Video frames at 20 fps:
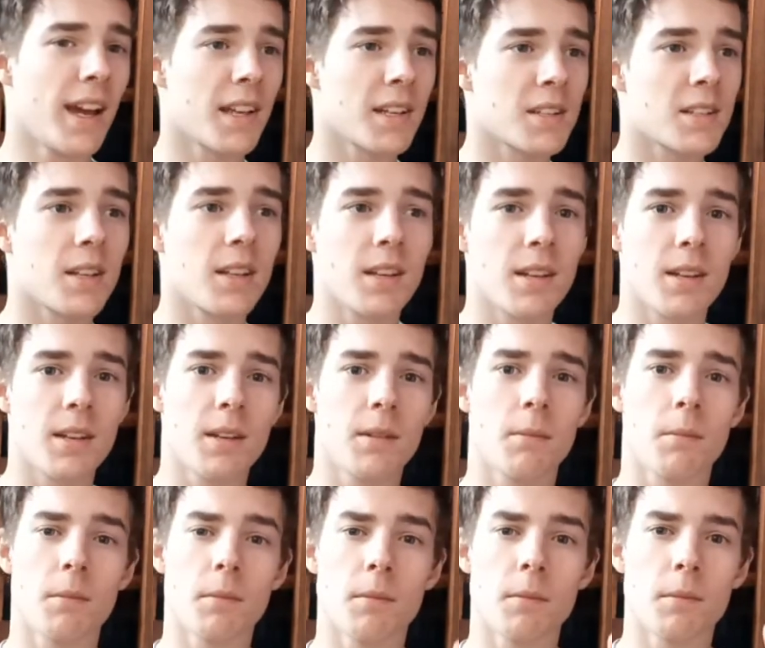And
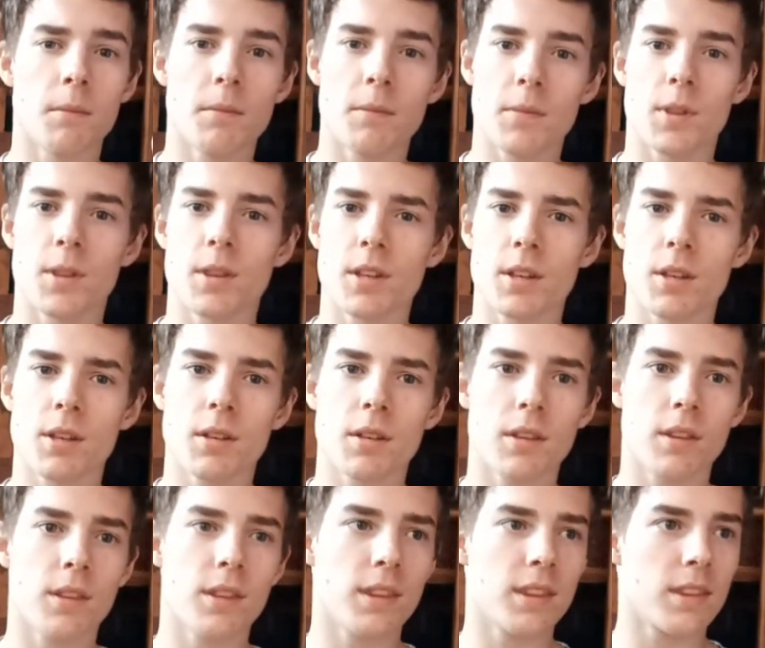
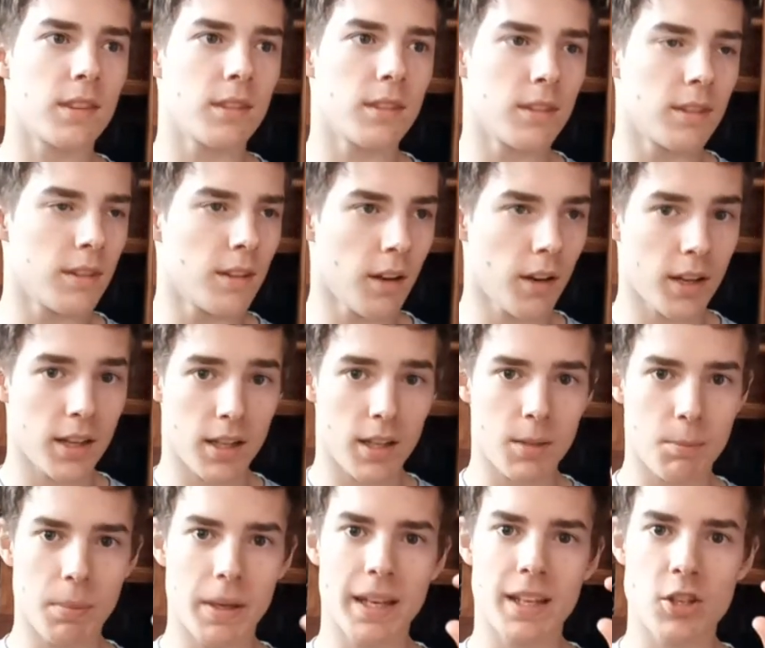the
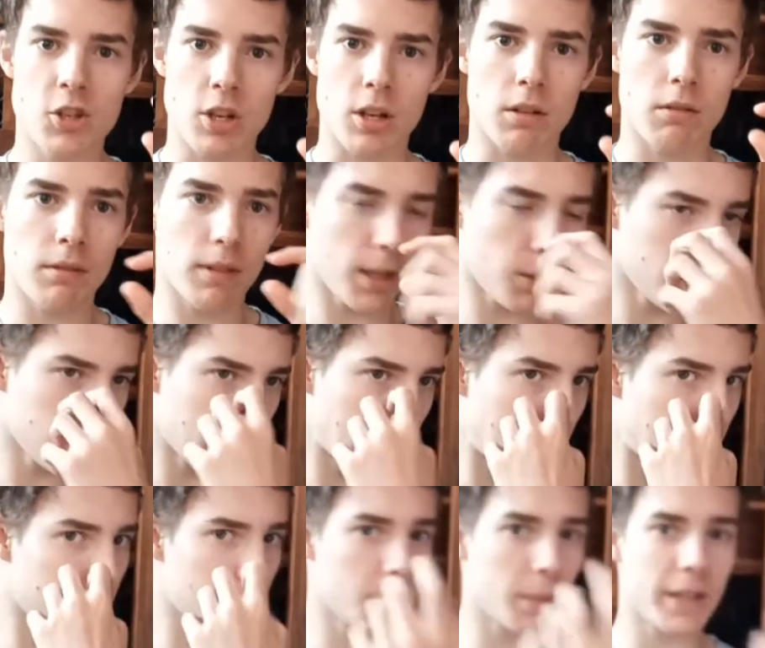picture, it
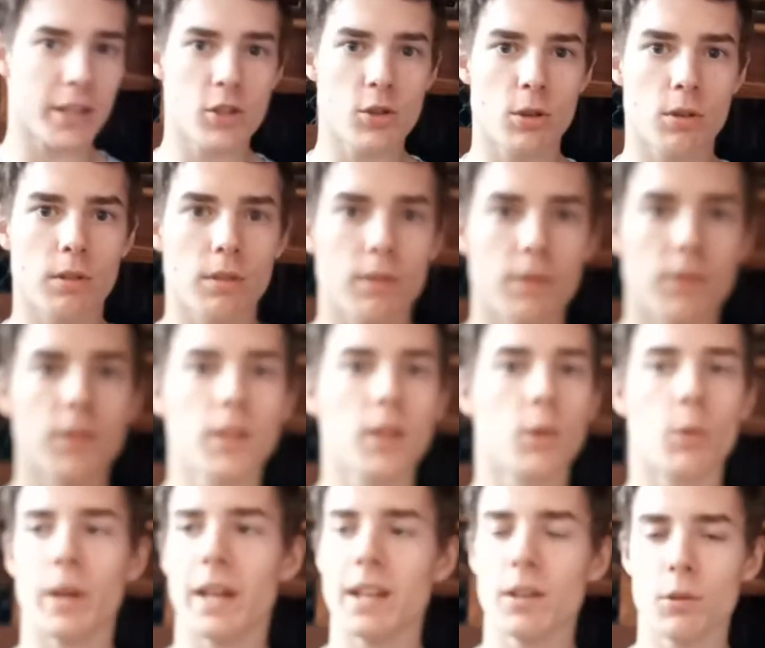wouldn't have a picture
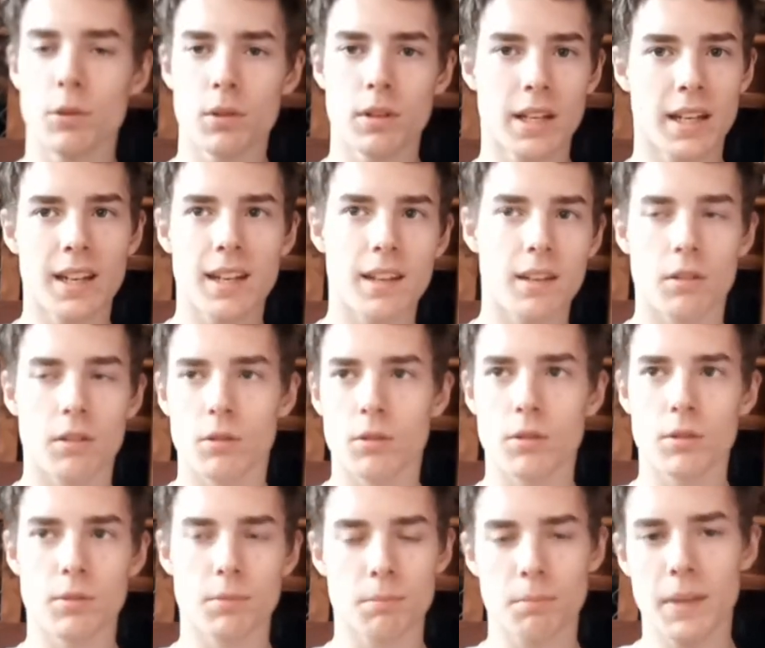of the Queen or
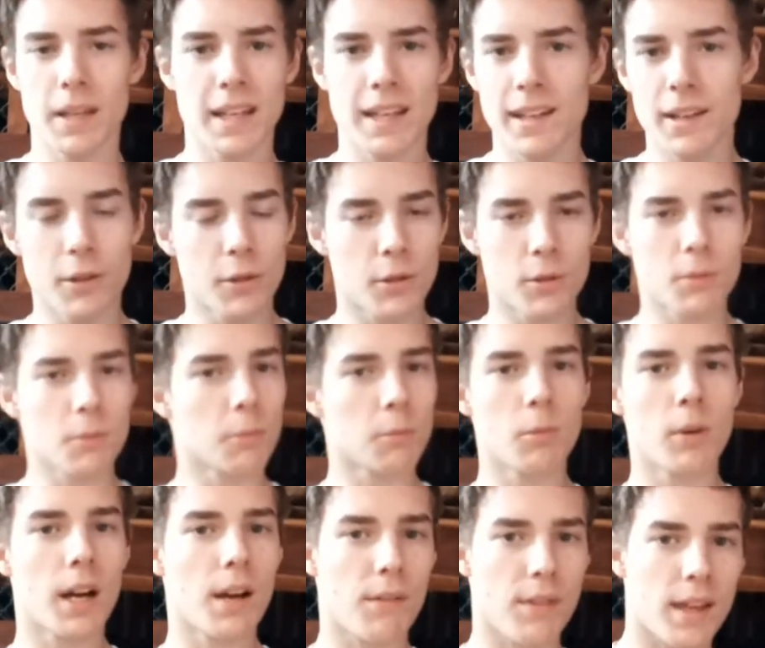King or me
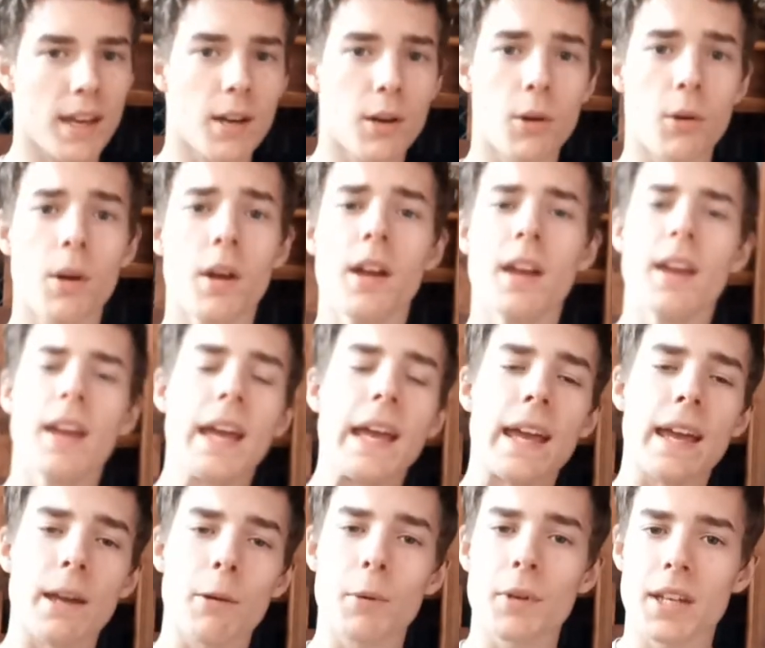or whatever the hell,
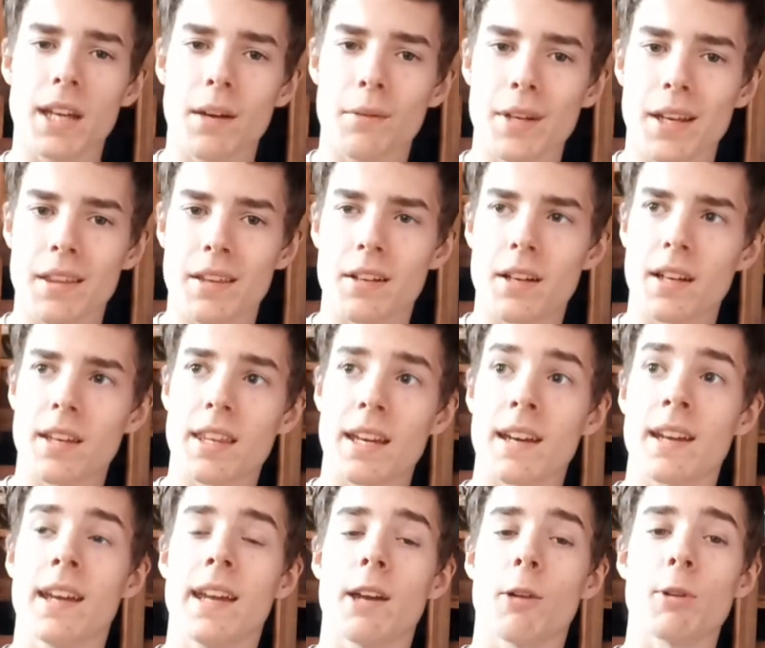it wouldn't have anything
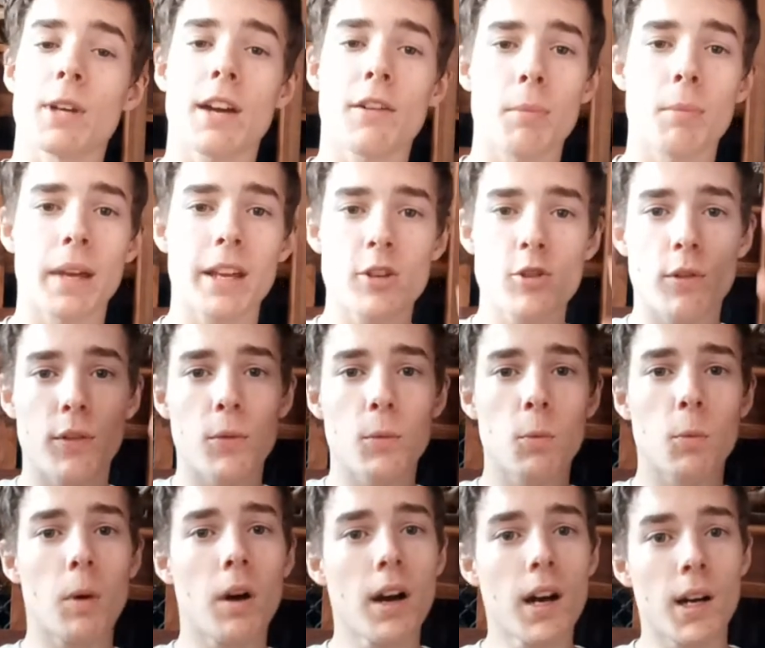like that. It would have a picture
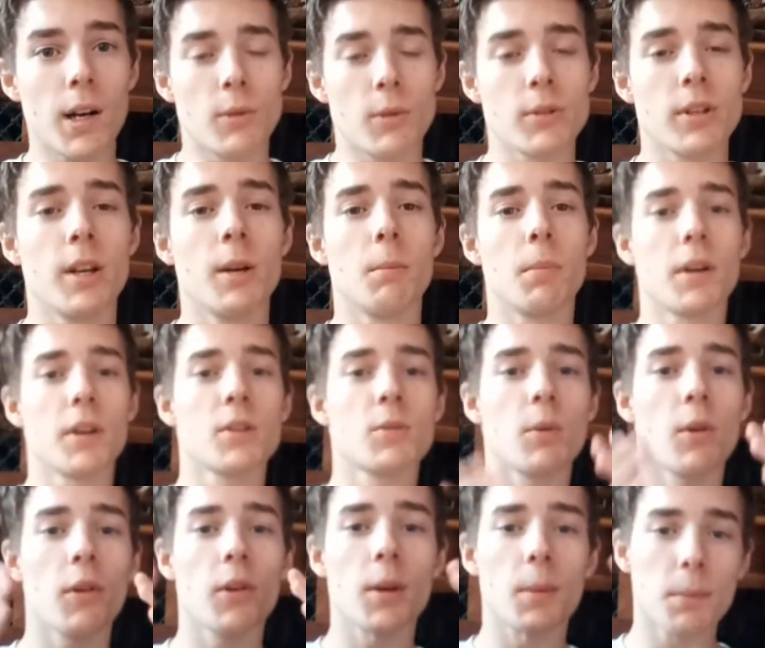of the world.
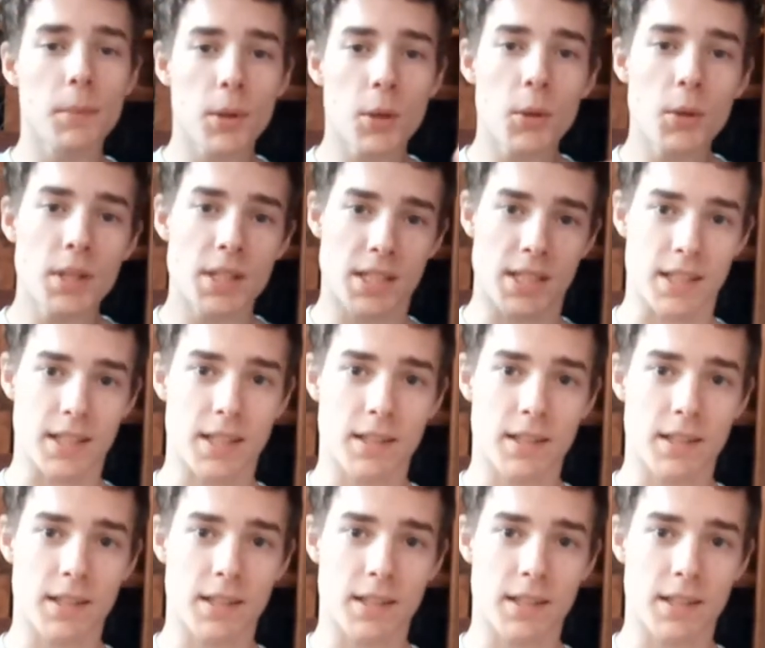Because we're a community.